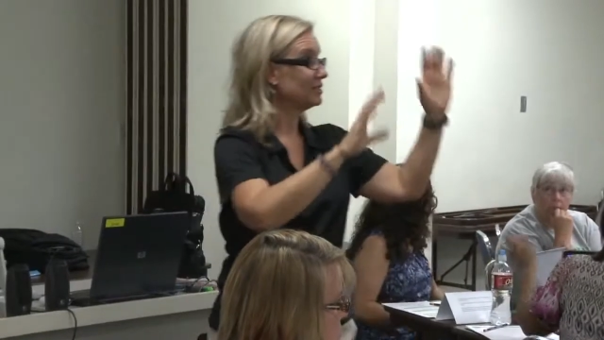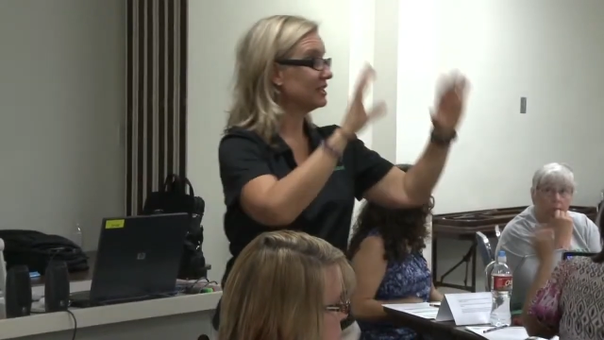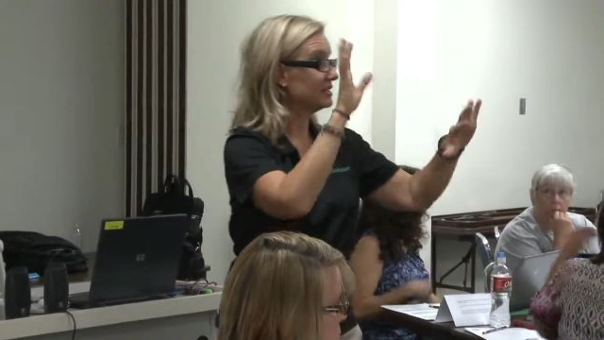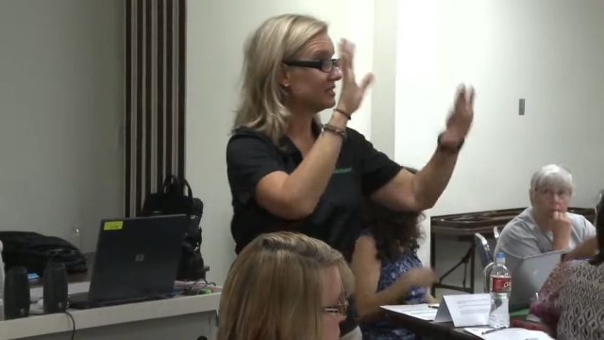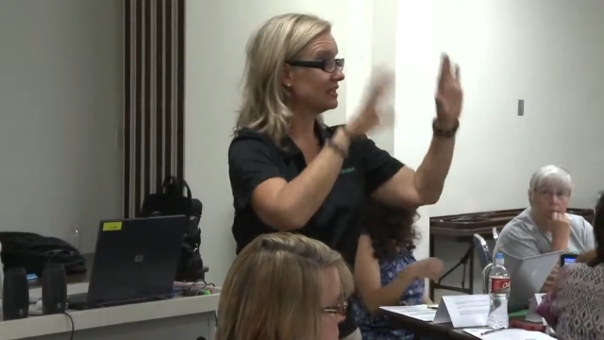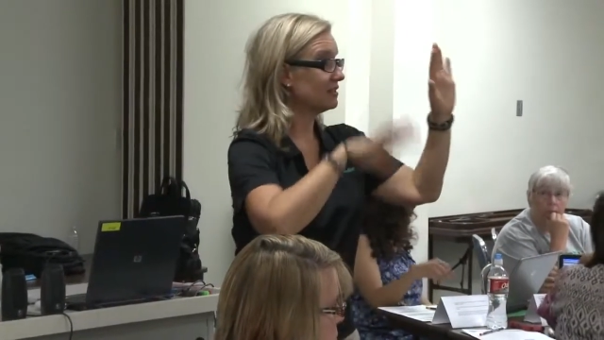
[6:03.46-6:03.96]
put
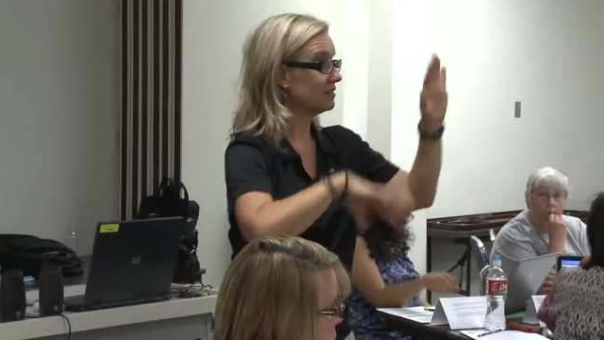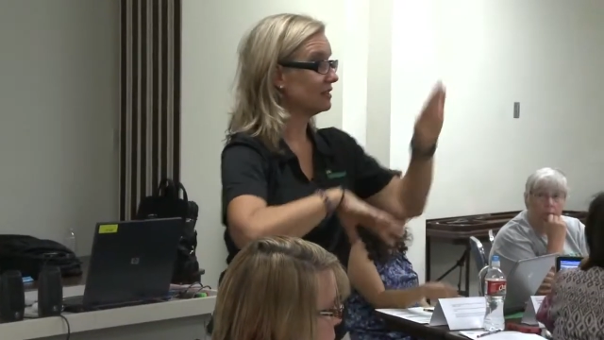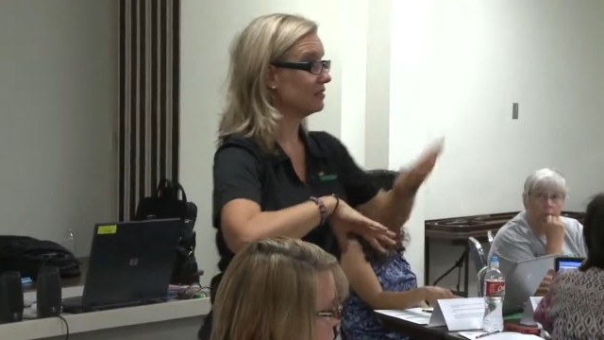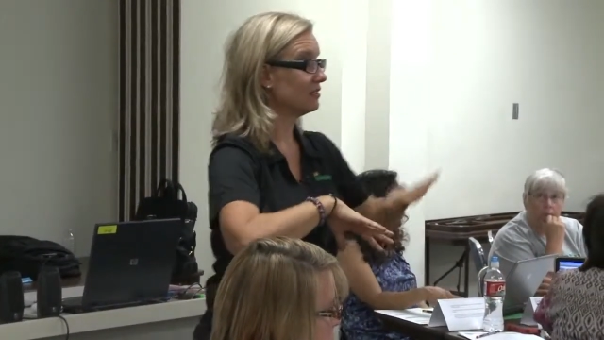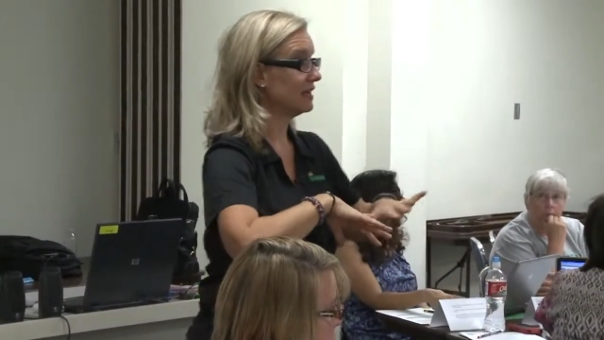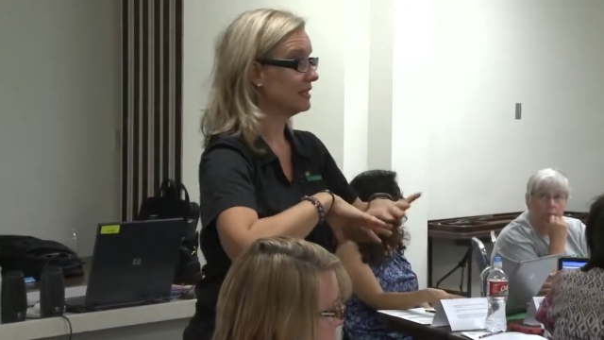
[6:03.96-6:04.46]
that together in
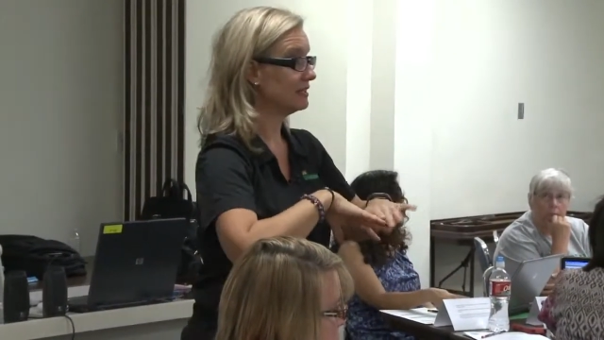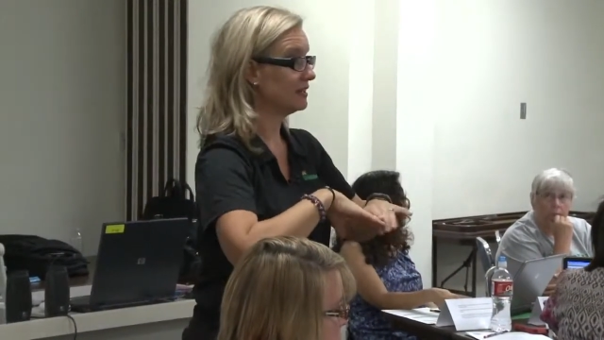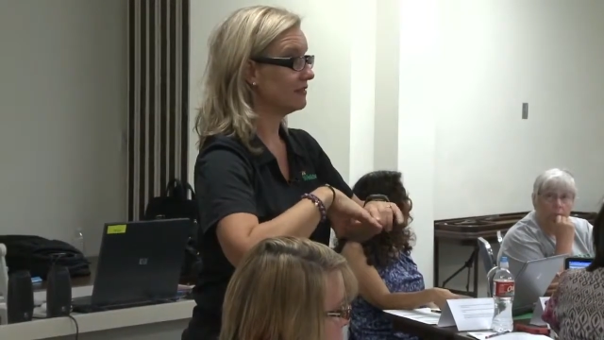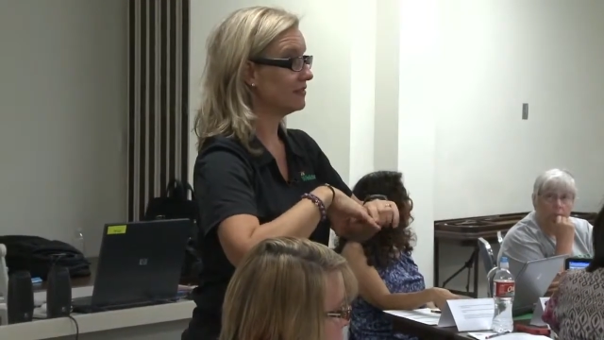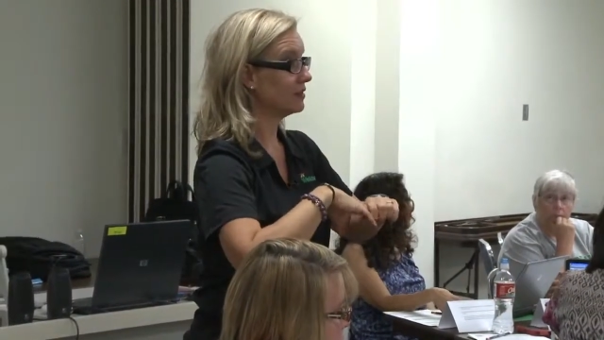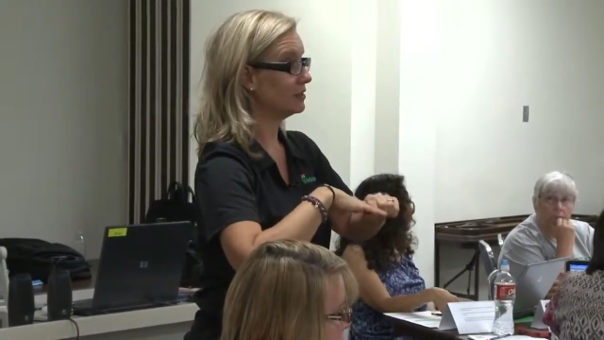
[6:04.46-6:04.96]
a little
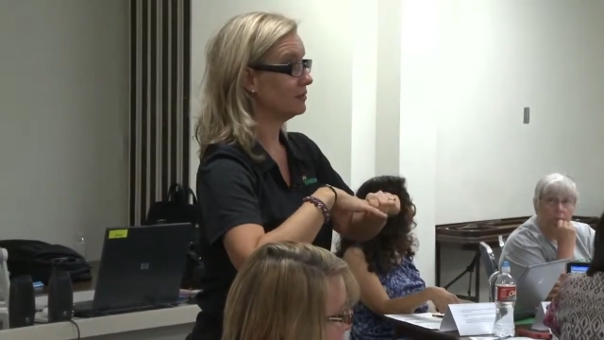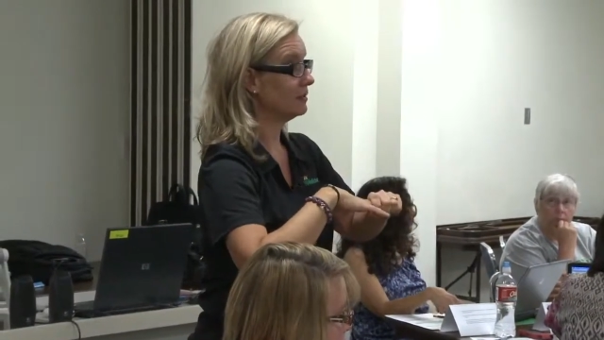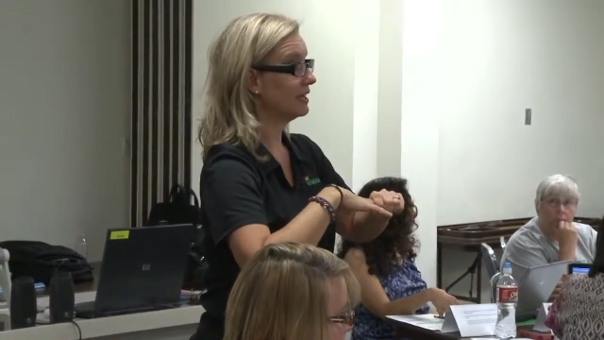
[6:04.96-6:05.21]
handout for you